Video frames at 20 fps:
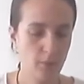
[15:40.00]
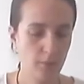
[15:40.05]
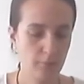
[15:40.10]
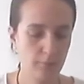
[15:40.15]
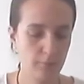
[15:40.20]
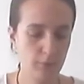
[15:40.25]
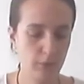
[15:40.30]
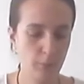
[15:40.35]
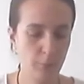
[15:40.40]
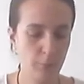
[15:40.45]

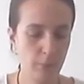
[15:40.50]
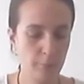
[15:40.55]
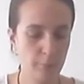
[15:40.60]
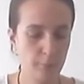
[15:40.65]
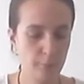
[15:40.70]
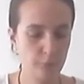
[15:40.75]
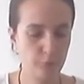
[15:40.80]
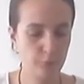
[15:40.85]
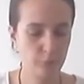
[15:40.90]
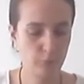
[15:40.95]
and stop my
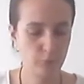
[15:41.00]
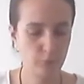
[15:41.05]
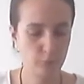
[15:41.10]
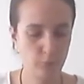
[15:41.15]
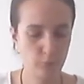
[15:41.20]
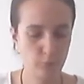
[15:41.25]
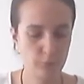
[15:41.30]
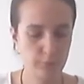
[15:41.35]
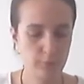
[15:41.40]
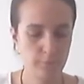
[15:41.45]
personal
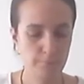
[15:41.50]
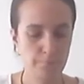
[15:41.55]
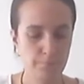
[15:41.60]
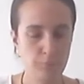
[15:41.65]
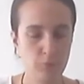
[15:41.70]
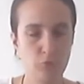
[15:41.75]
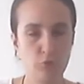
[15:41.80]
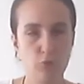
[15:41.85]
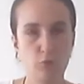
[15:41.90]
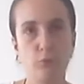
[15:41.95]
growth.
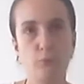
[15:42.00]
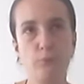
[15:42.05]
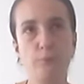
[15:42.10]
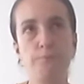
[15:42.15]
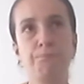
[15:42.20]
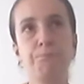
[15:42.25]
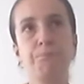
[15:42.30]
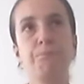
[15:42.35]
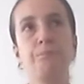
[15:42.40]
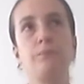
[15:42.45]

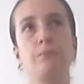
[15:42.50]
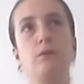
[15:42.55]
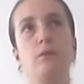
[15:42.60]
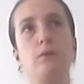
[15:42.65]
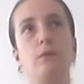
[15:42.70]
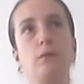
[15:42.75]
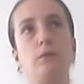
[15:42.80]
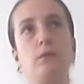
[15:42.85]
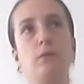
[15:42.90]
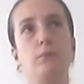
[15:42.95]
So
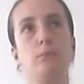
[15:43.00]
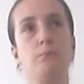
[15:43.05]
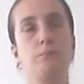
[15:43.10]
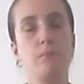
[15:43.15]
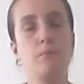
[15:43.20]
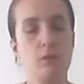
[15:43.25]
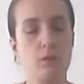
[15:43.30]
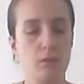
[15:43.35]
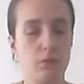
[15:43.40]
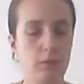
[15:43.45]

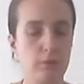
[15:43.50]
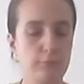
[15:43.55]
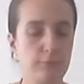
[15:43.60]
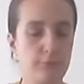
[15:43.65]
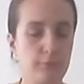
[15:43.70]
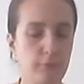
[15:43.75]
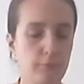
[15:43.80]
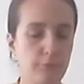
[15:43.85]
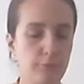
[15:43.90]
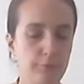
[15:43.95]

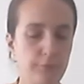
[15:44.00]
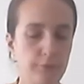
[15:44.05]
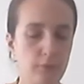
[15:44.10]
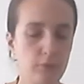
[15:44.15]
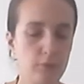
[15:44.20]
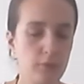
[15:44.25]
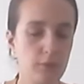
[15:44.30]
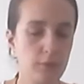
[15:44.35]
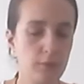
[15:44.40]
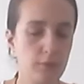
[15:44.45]
if the
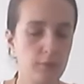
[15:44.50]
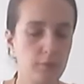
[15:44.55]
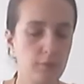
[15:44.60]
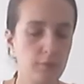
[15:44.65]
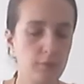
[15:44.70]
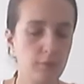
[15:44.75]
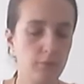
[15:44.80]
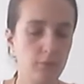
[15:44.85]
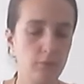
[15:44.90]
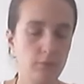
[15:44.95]
fear
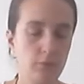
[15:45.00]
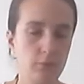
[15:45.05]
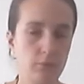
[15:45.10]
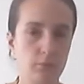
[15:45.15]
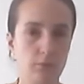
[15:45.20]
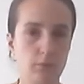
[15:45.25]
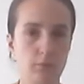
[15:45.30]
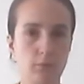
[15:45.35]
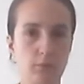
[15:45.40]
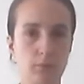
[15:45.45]
is
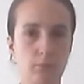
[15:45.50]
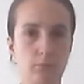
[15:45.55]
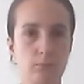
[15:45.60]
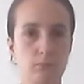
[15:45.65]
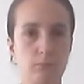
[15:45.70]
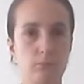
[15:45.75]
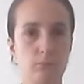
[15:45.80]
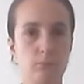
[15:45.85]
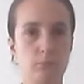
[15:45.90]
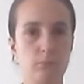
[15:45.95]

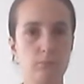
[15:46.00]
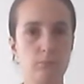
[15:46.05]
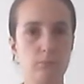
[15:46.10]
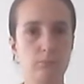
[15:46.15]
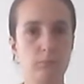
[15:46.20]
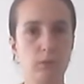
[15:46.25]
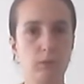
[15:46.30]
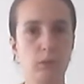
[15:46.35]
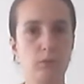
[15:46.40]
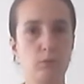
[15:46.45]

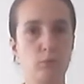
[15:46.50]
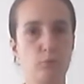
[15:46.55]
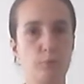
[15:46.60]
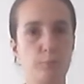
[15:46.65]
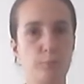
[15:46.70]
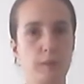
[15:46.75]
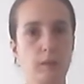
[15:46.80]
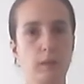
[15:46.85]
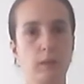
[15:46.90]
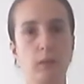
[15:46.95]
I don't know,
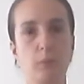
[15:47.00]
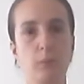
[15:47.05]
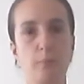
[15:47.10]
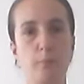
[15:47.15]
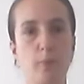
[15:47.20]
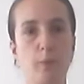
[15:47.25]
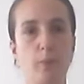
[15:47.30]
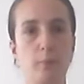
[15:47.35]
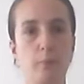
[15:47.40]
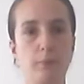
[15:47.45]
speaking in
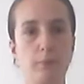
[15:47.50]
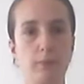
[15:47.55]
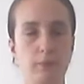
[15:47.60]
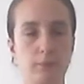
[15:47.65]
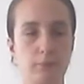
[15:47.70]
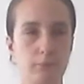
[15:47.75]
public